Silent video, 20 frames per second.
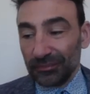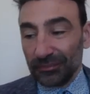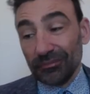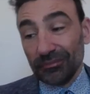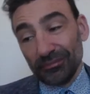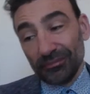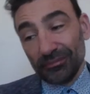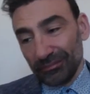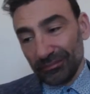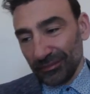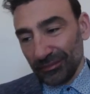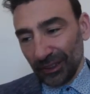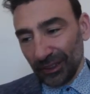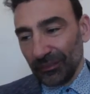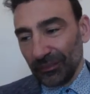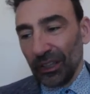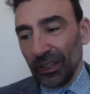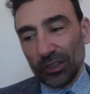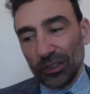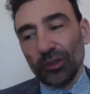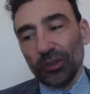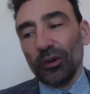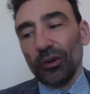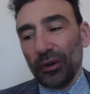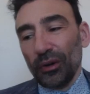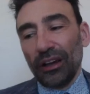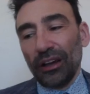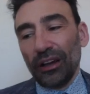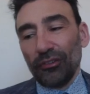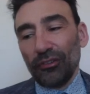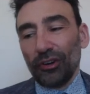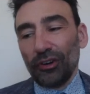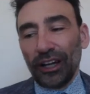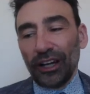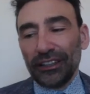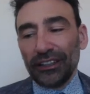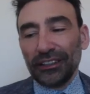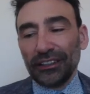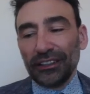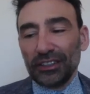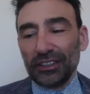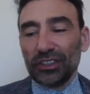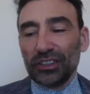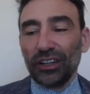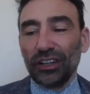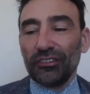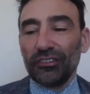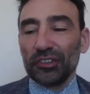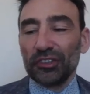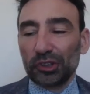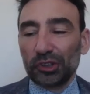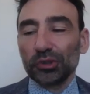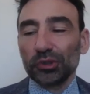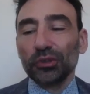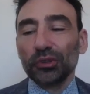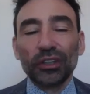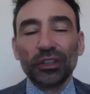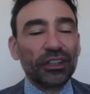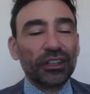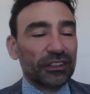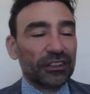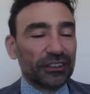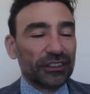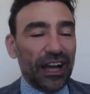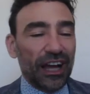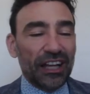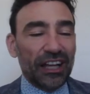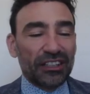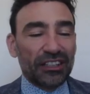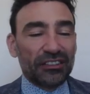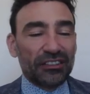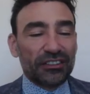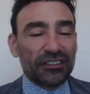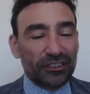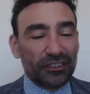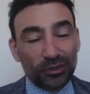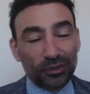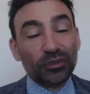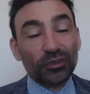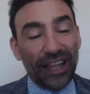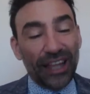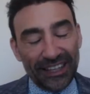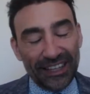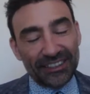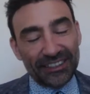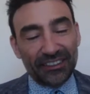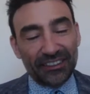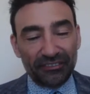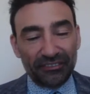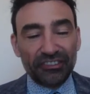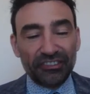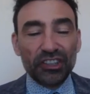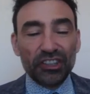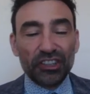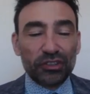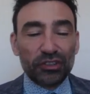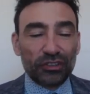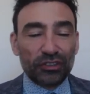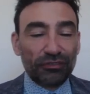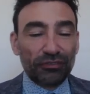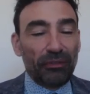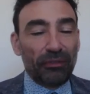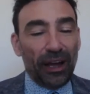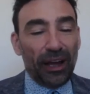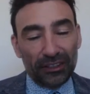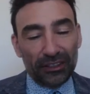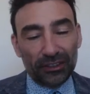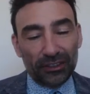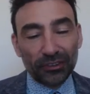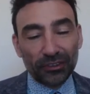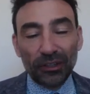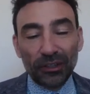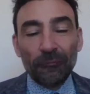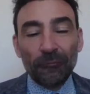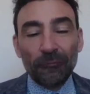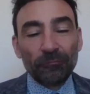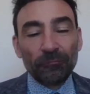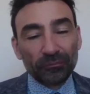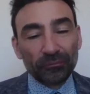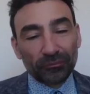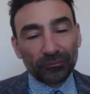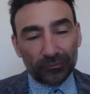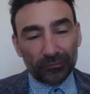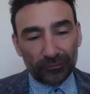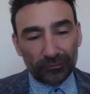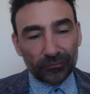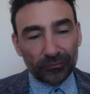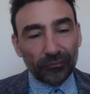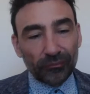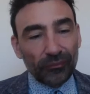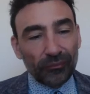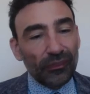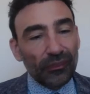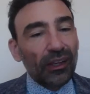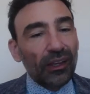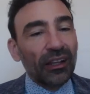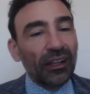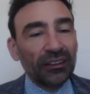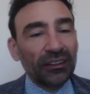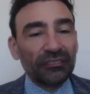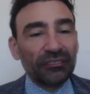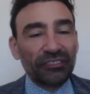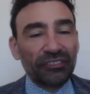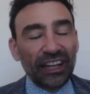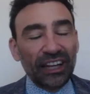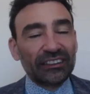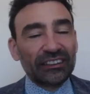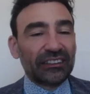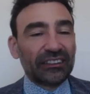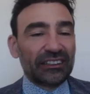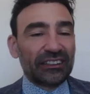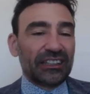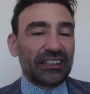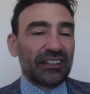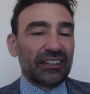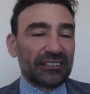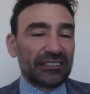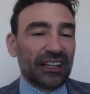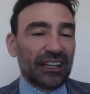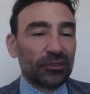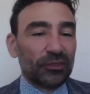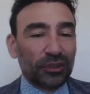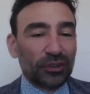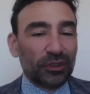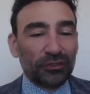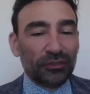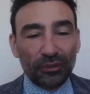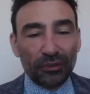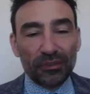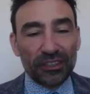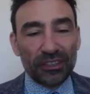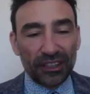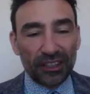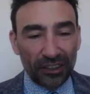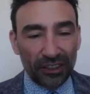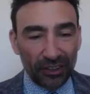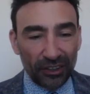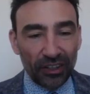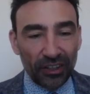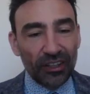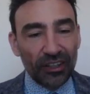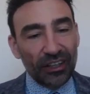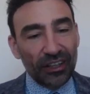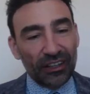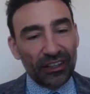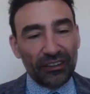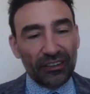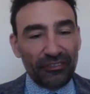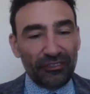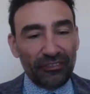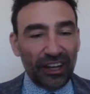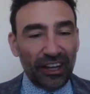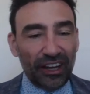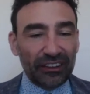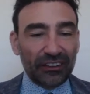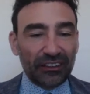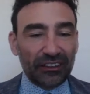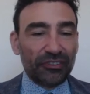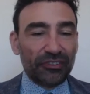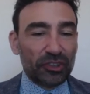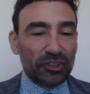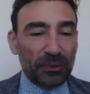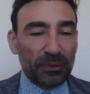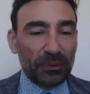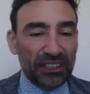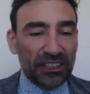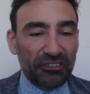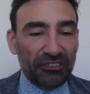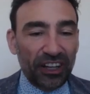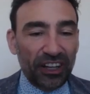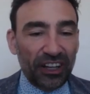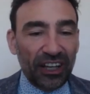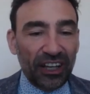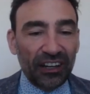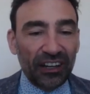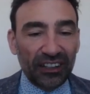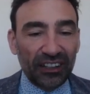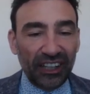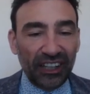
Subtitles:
Okay. So we have already discovered two nasty features of Python. The fact that it starts counting from 0 and the fact that if you specify a range,